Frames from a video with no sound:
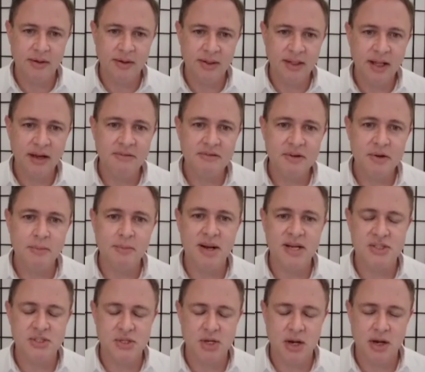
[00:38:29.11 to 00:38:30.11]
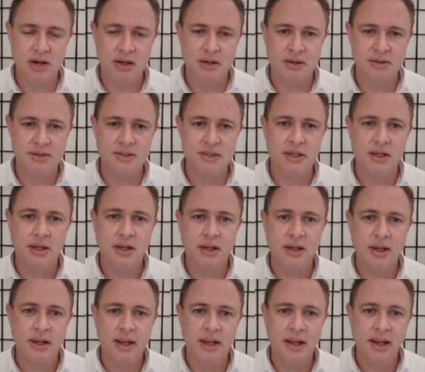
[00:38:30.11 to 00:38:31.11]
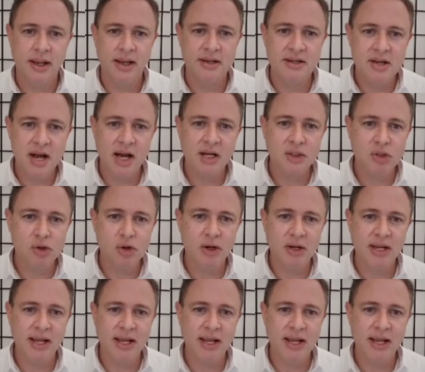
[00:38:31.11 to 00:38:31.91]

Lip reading: loved my songs, and Dr.